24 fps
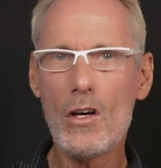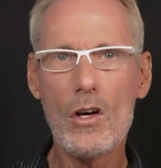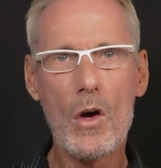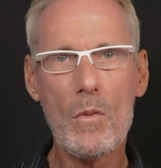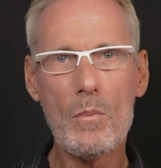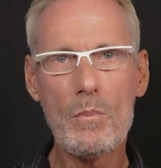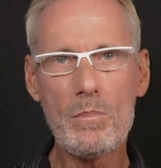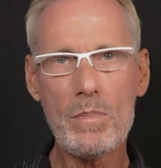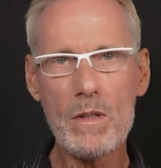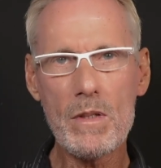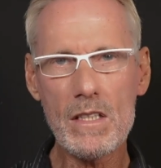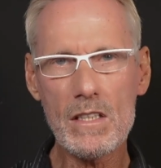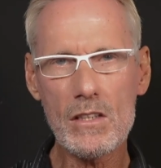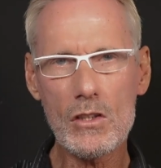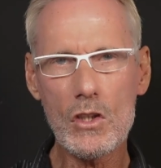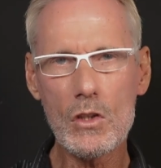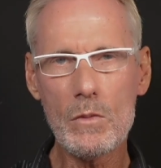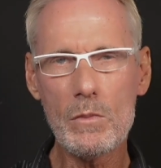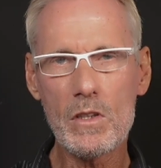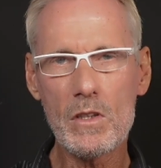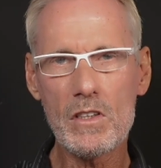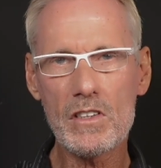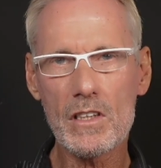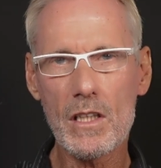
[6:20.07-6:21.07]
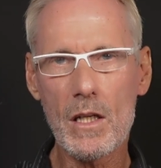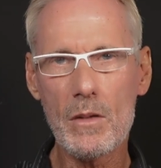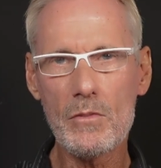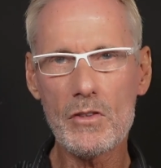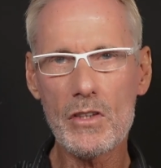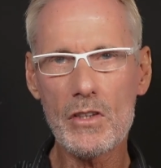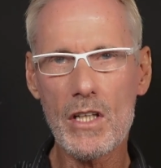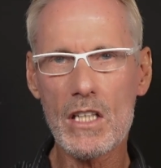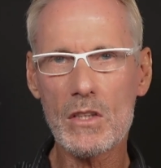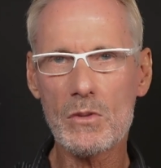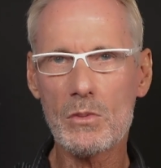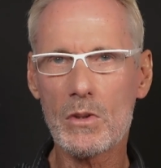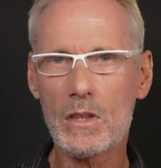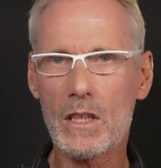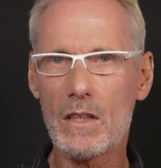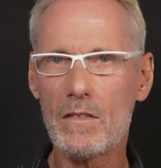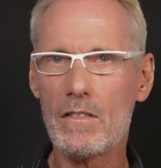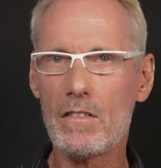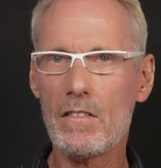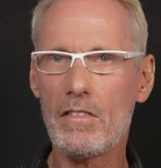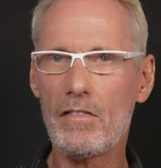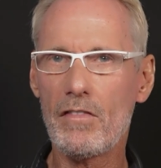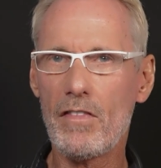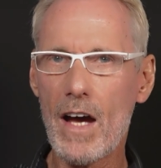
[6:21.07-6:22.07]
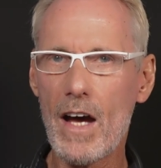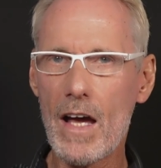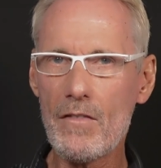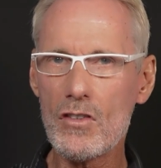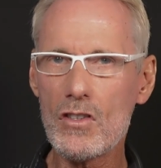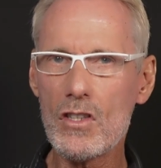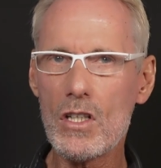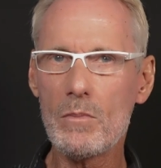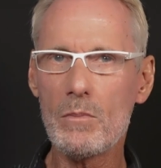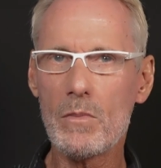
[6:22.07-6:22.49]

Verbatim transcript: obese human subjects were given five hundred